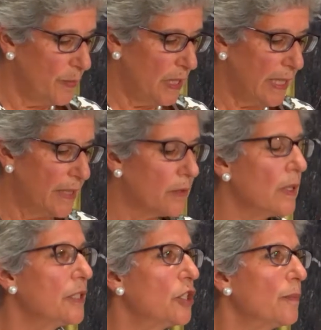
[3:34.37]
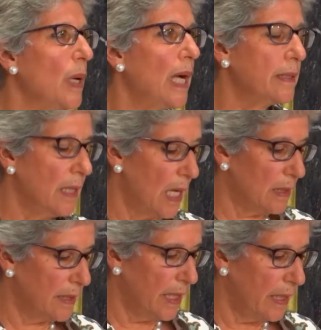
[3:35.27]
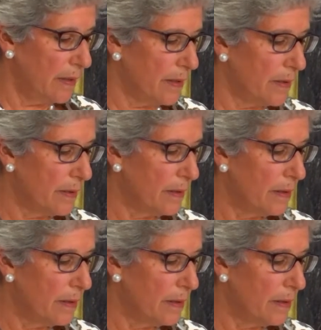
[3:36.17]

together on Shabbat and holidays.